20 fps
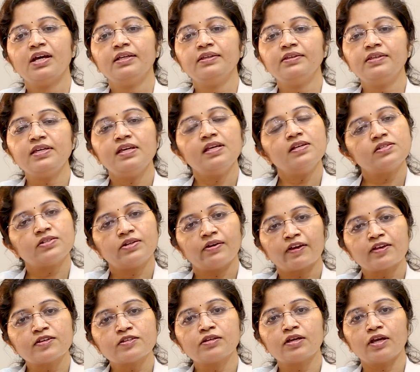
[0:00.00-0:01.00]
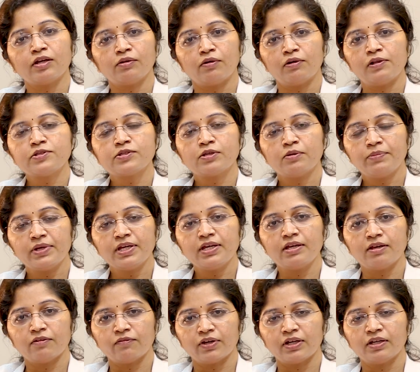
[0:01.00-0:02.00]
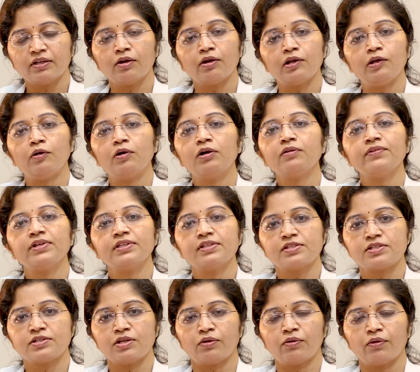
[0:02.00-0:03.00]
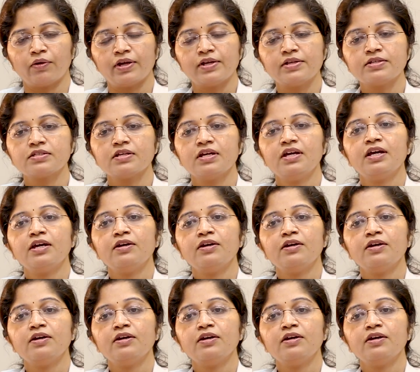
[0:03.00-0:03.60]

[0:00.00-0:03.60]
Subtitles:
These drugs can also be given along with the steroids.